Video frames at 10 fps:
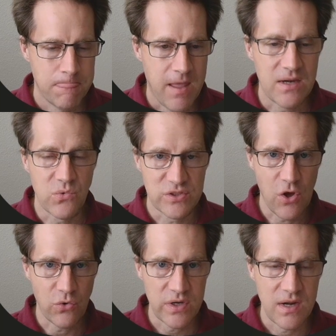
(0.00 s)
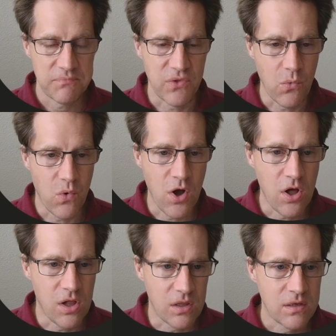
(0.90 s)
and it was holding up the
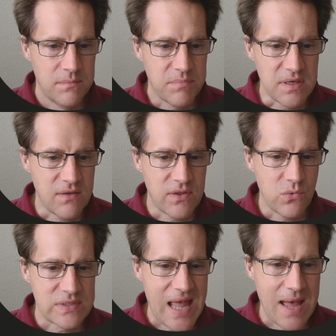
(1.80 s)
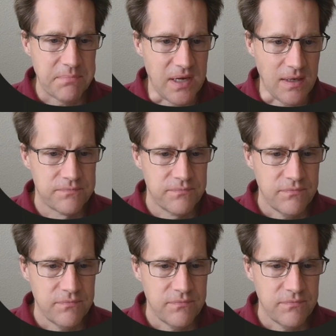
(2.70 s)
WAL, but nothing was happening.